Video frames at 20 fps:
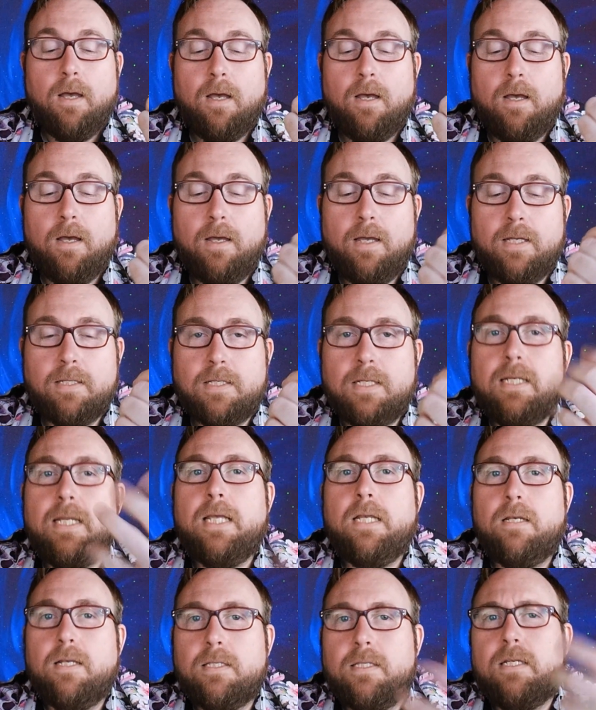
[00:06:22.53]
it's a
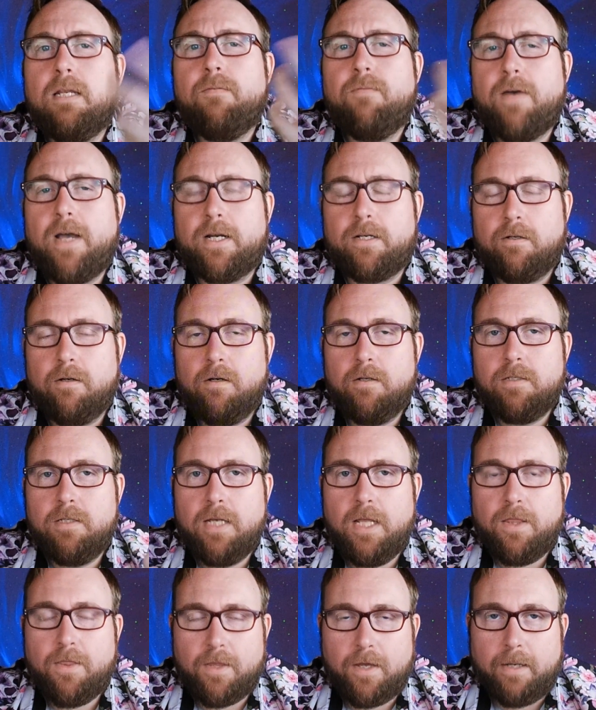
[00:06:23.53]
neat factor. It's a
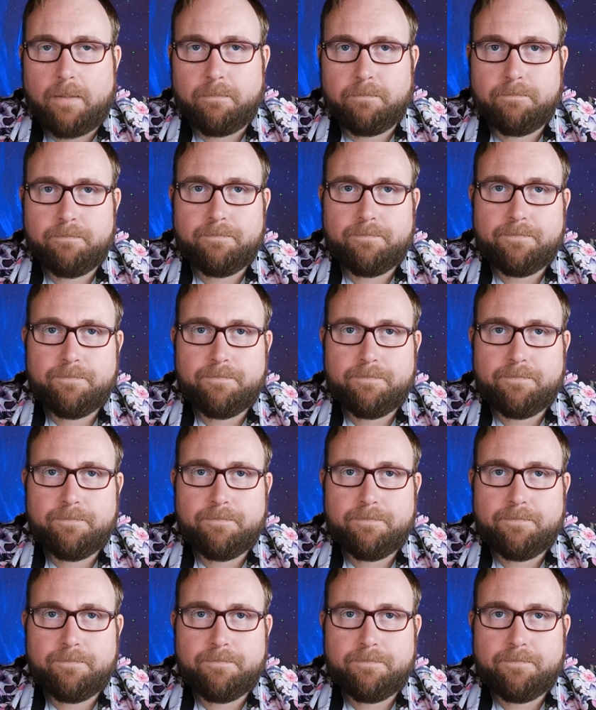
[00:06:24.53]
neat thing.